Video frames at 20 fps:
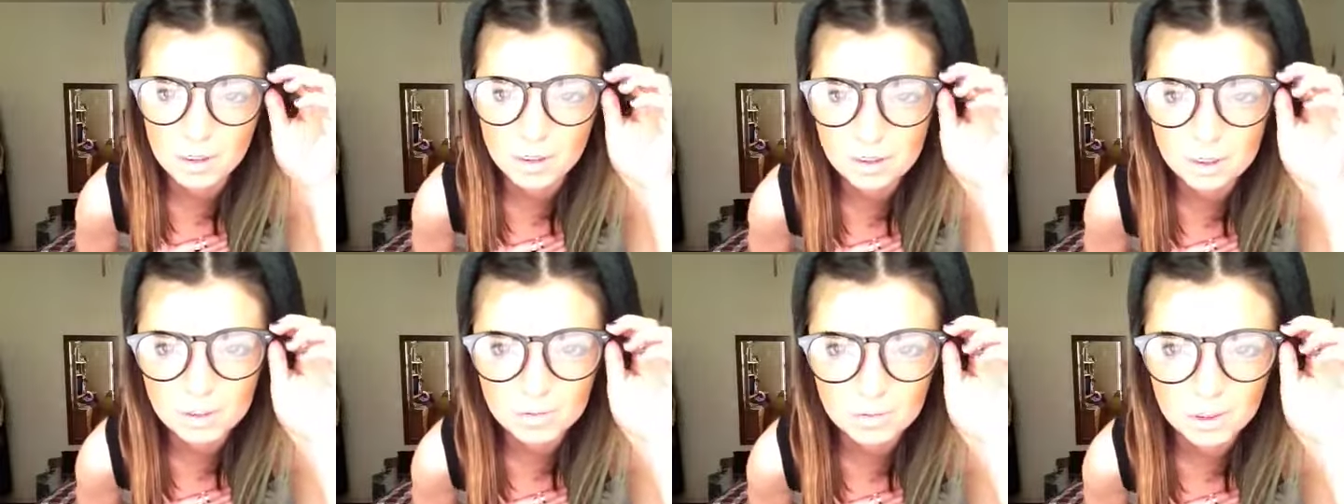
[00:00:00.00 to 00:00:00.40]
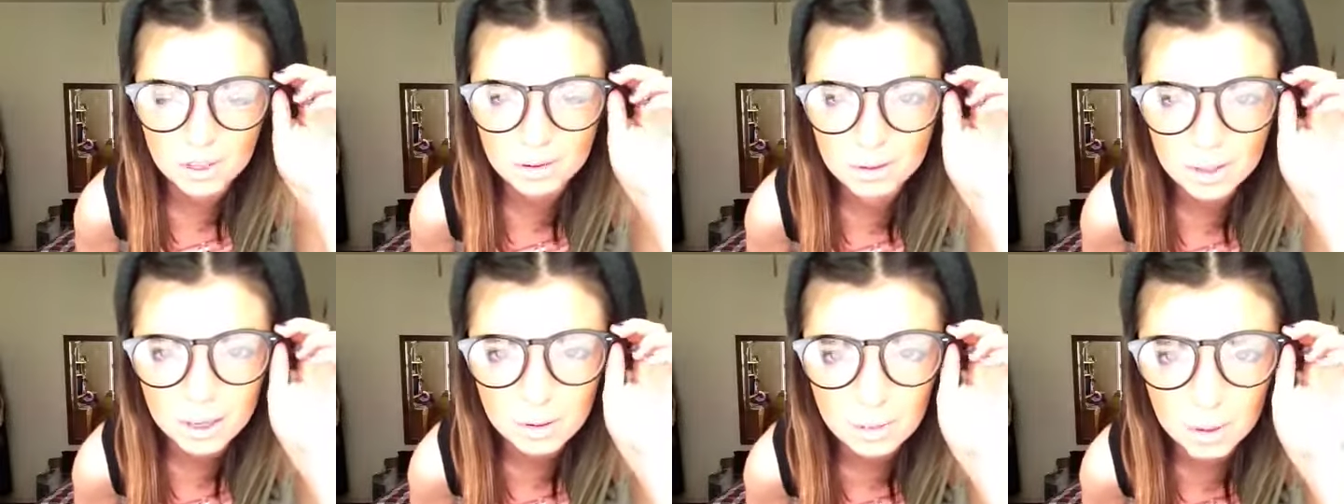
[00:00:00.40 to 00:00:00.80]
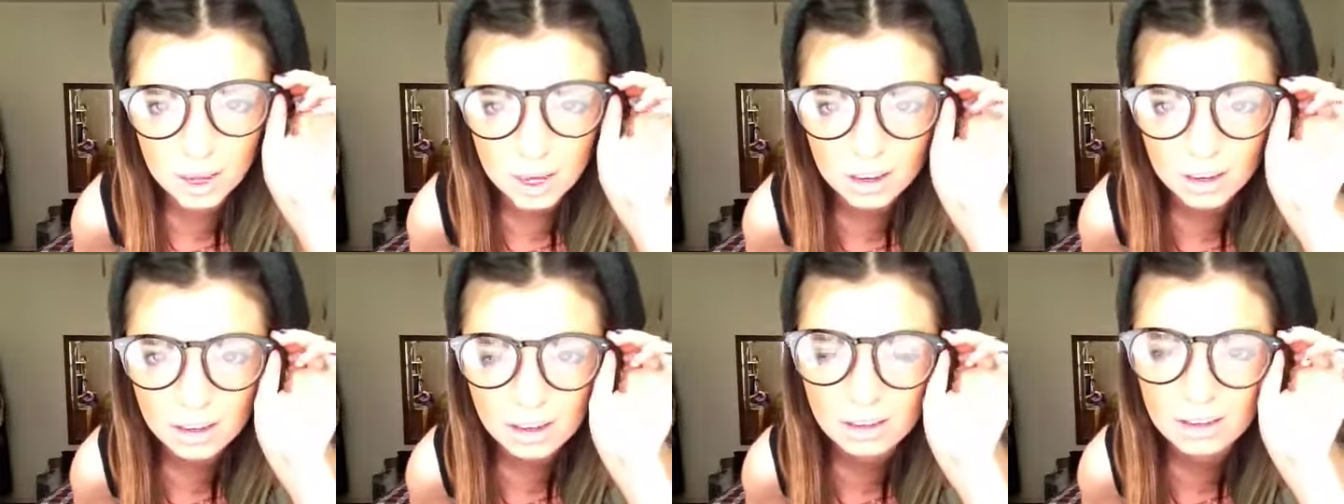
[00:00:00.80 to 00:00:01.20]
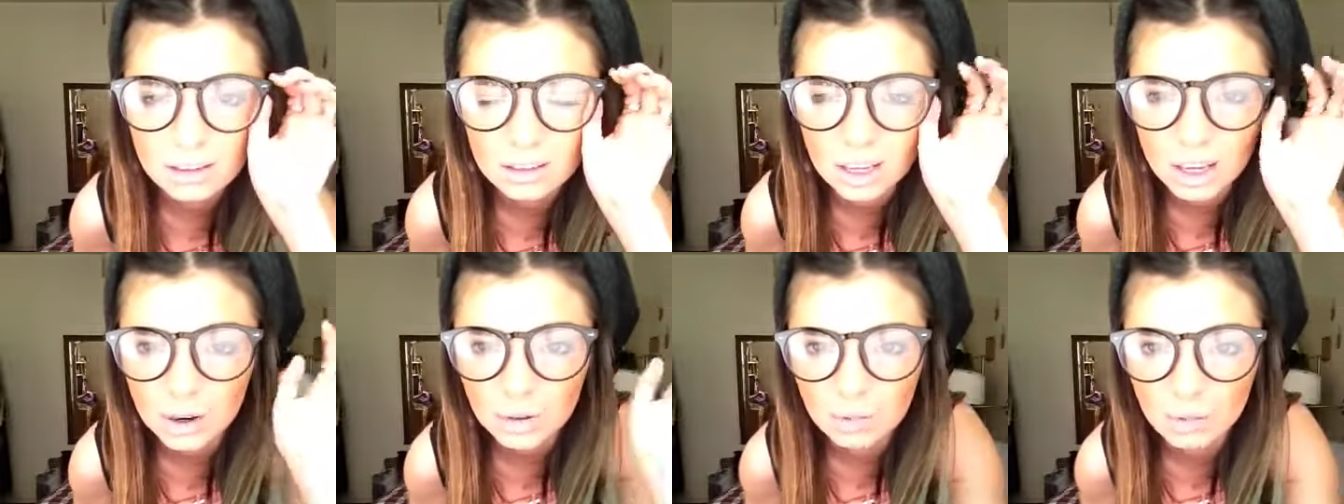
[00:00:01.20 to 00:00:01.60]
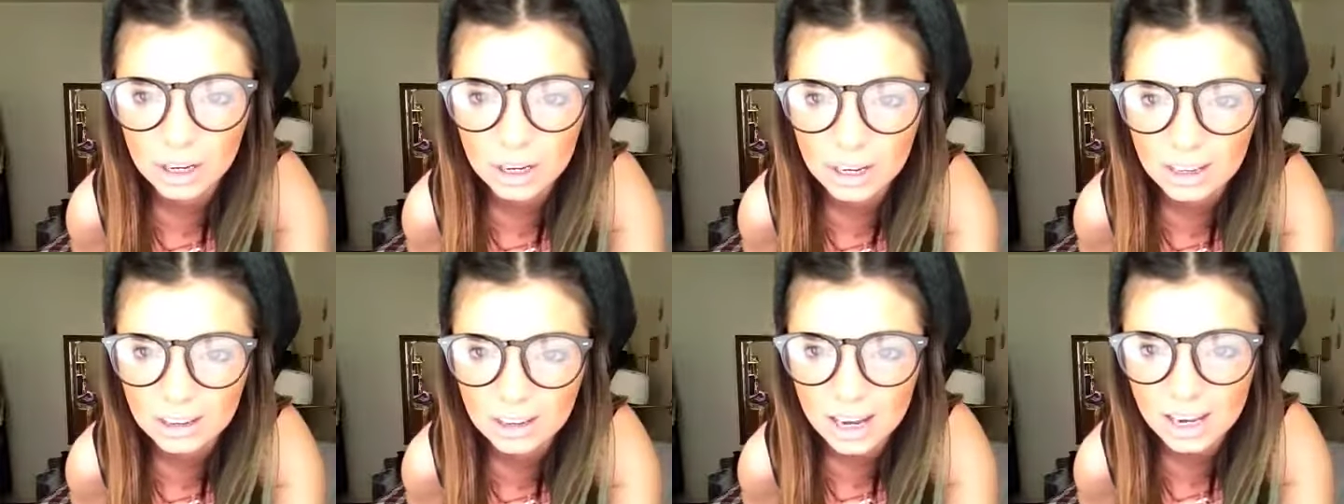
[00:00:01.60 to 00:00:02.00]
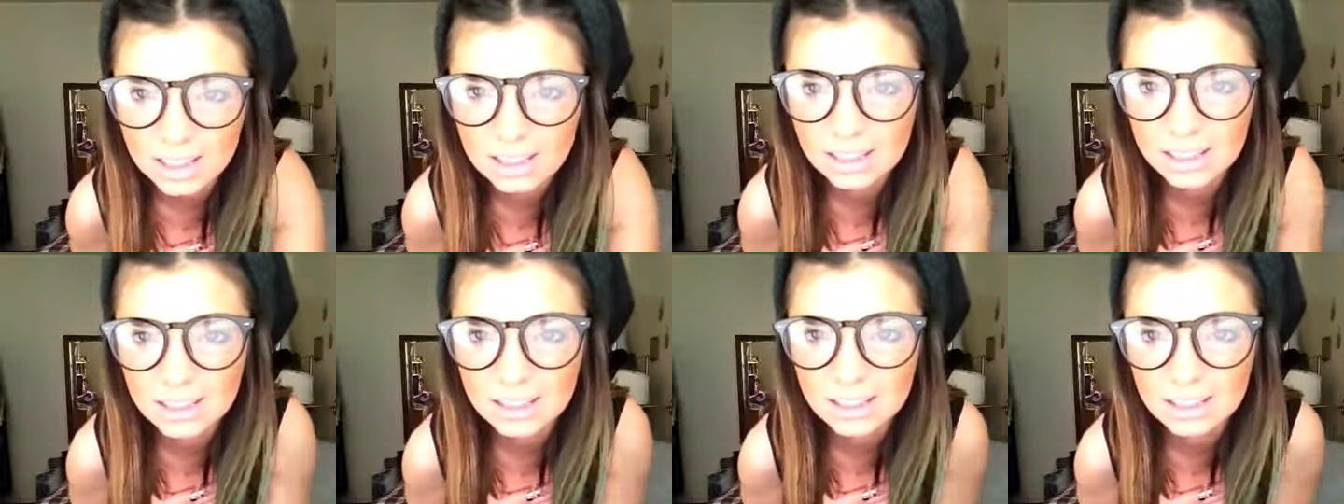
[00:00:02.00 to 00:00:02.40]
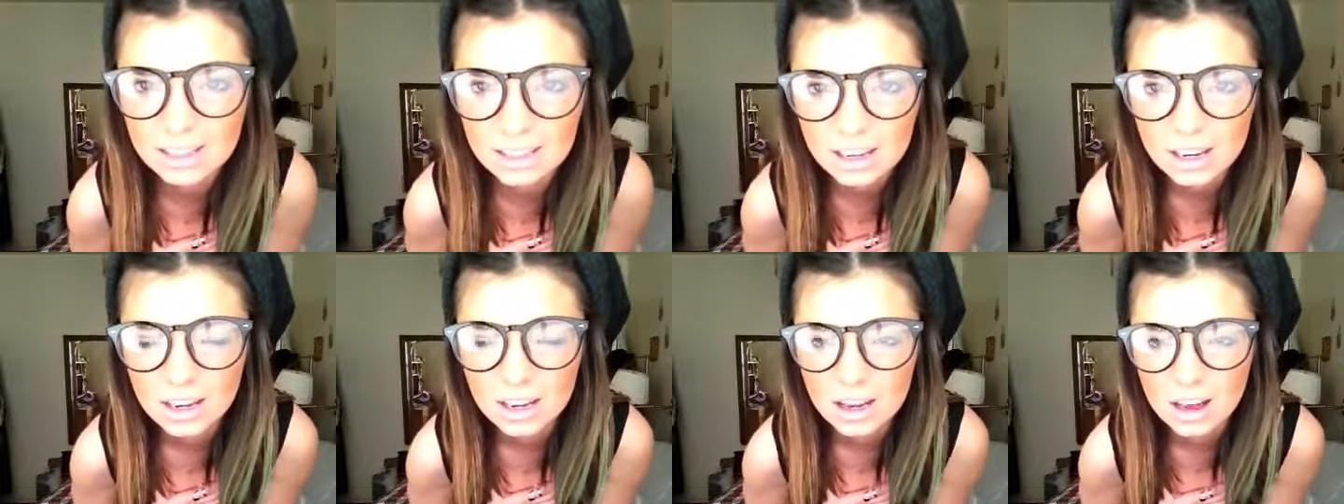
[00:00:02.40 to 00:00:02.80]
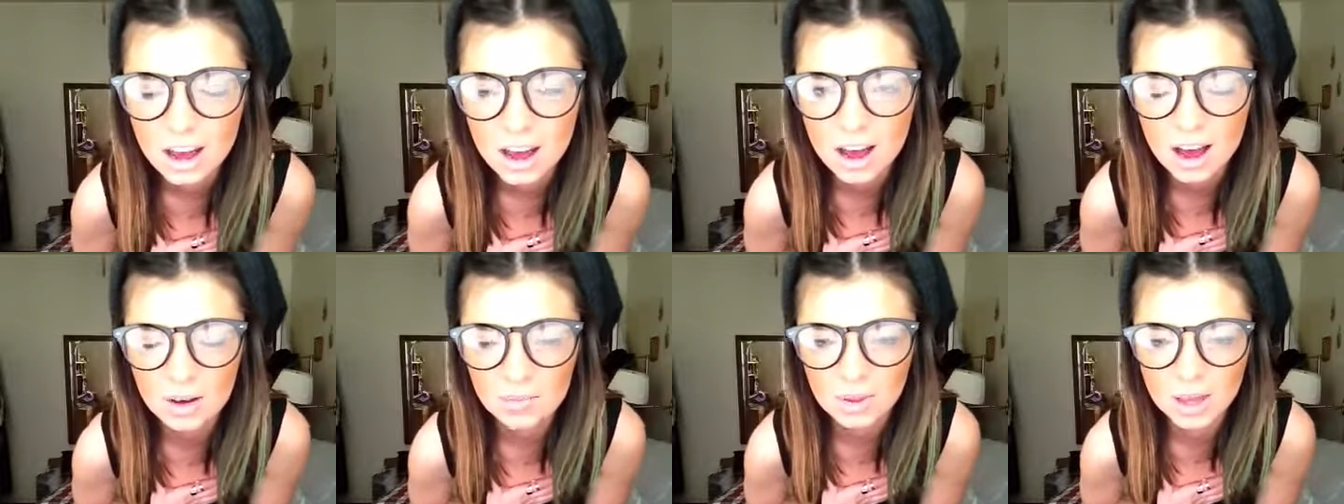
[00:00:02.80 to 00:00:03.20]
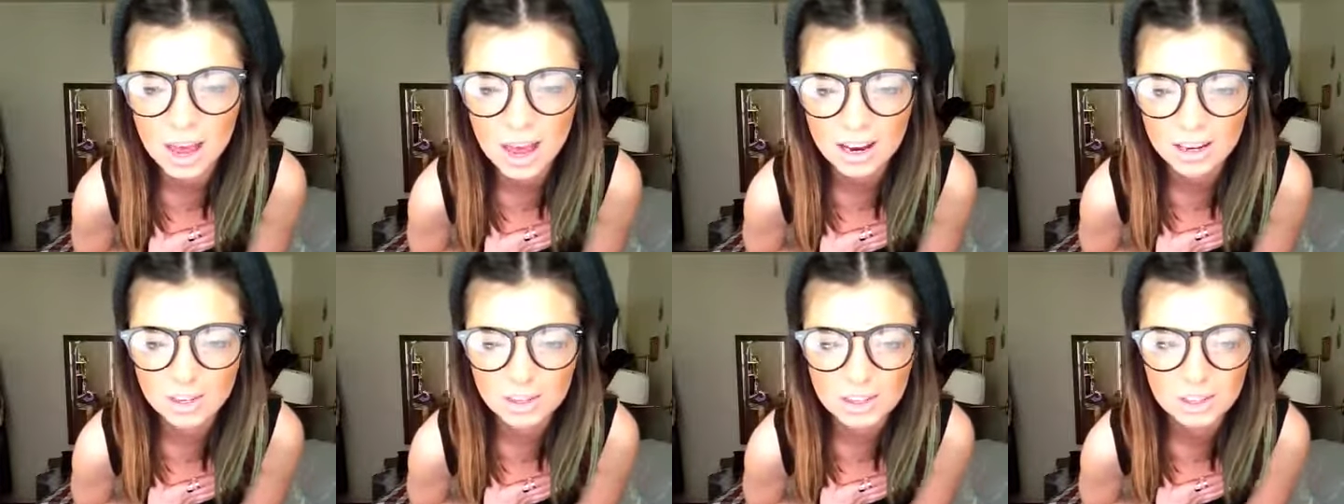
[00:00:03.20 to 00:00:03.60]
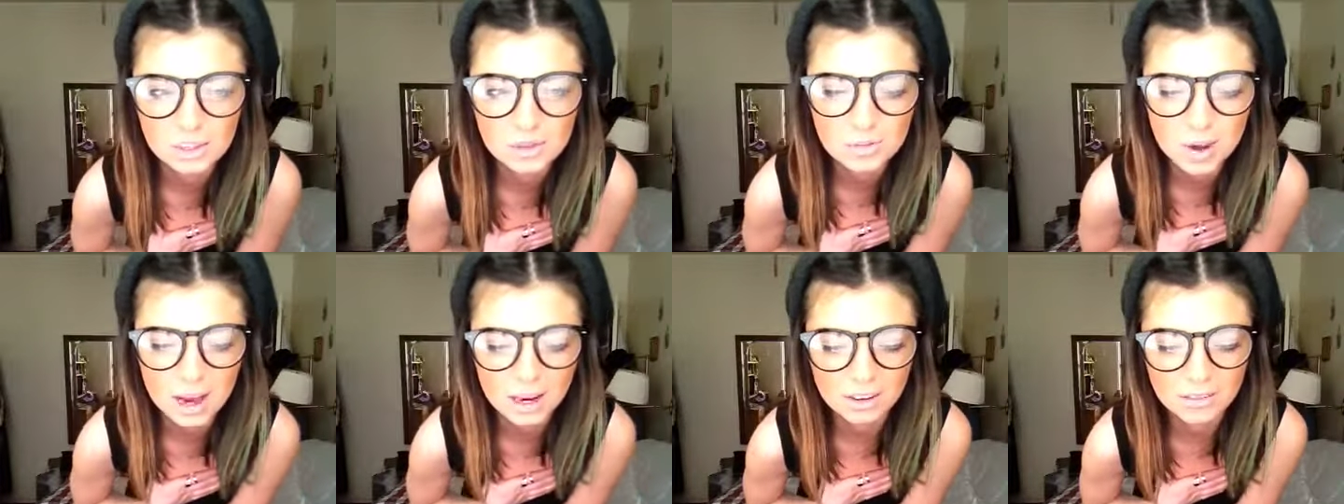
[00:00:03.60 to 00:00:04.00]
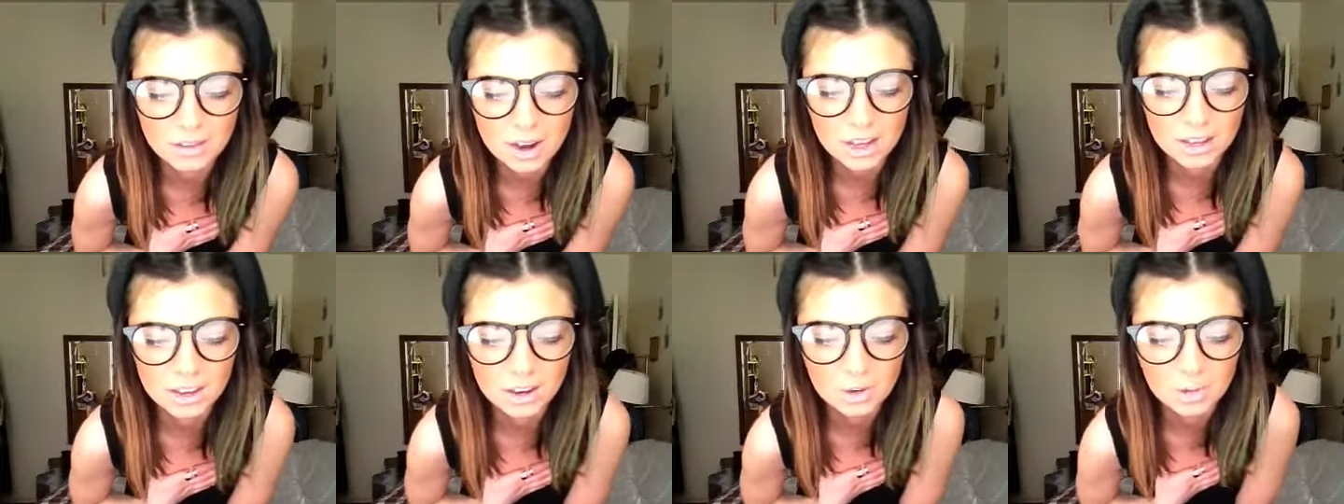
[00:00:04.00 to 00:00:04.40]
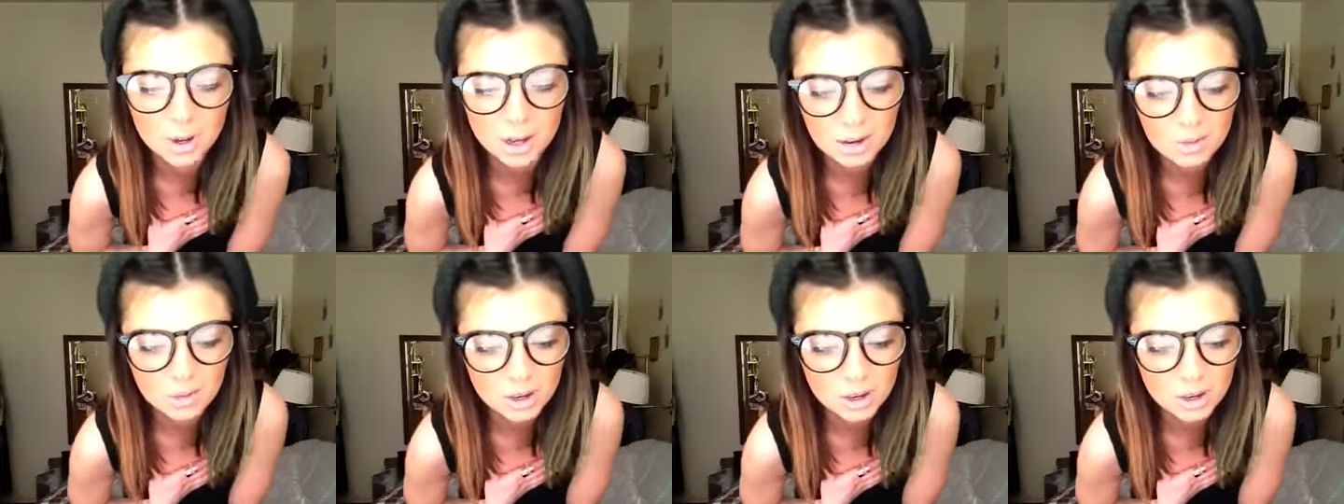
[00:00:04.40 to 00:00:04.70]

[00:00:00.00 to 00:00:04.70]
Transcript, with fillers: They're just really, really big, like, reading glasses. Um, they actually do magnify a little bit,